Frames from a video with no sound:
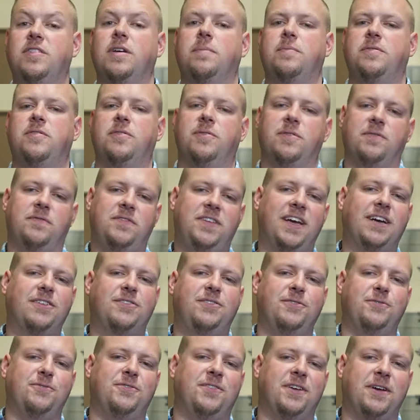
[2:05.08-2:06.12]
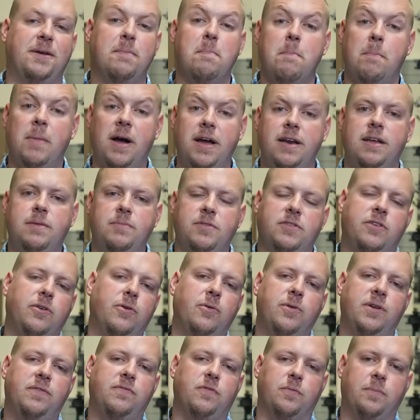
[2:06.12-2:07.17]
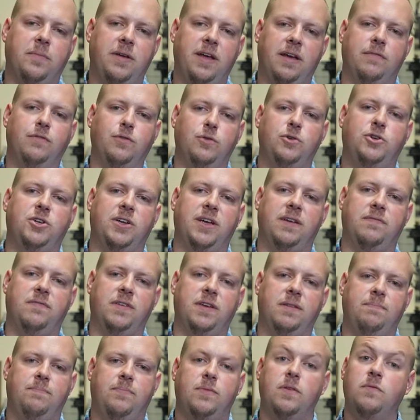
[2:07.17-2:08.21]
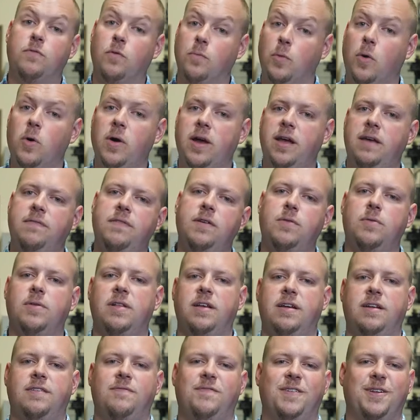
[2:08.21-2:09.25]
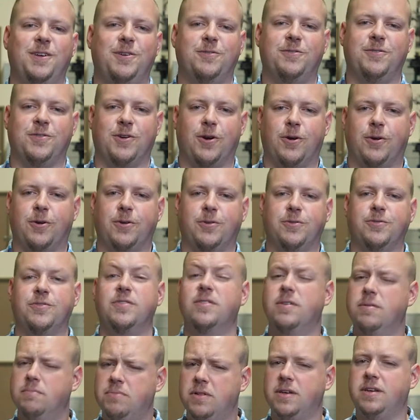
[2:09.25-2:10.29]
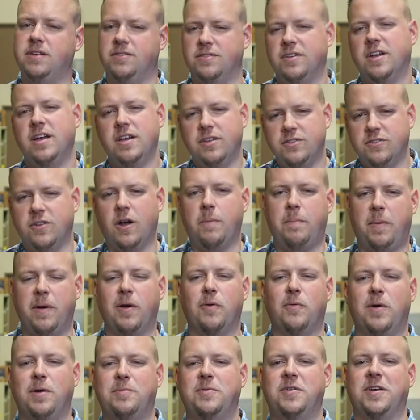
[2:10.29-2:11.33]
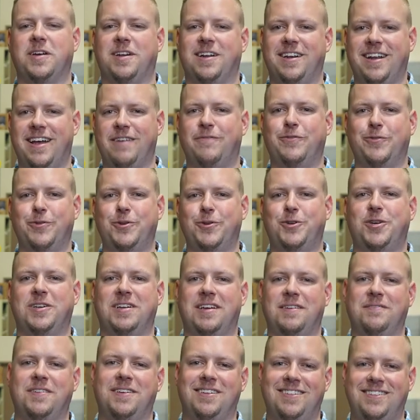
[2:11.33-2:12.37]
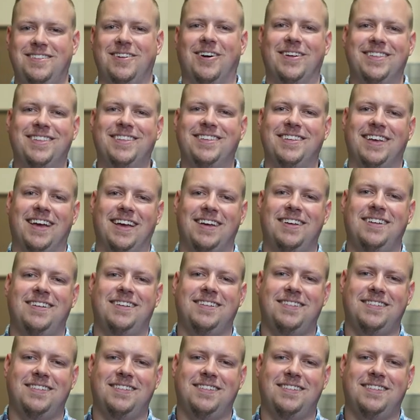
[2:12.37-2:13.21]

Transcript: episode of Tech Tuesday. My name is Cody from Evolution AV. For more AV-related videos and articles, please stop by our website at evolutionav.ca.